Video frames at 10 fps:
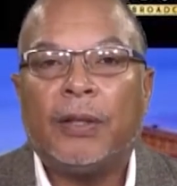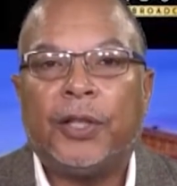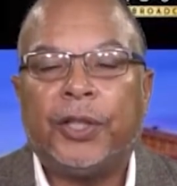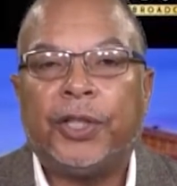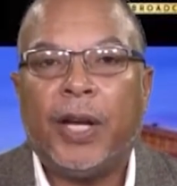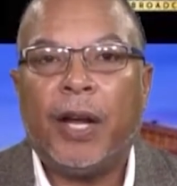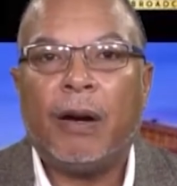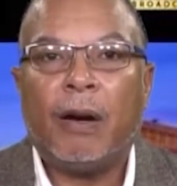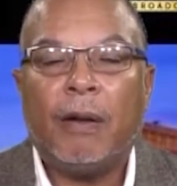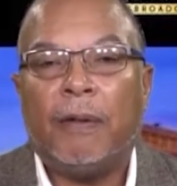to
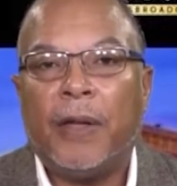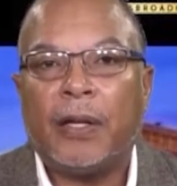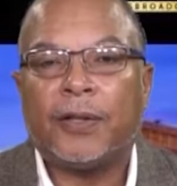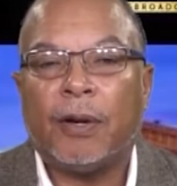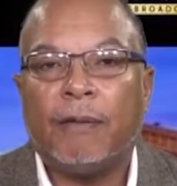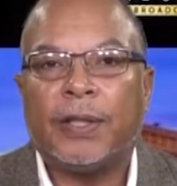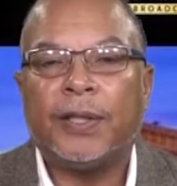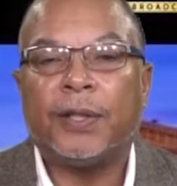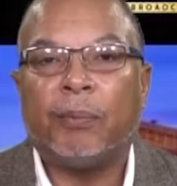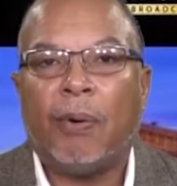share their
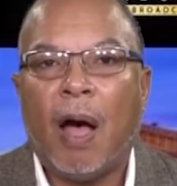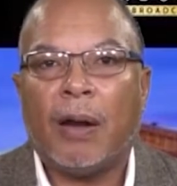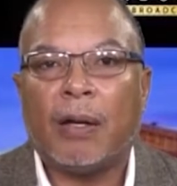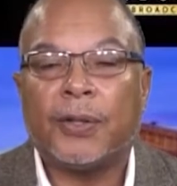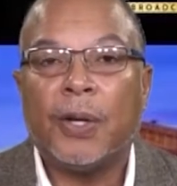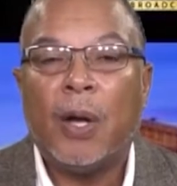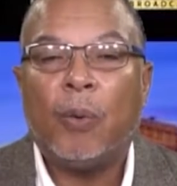services and products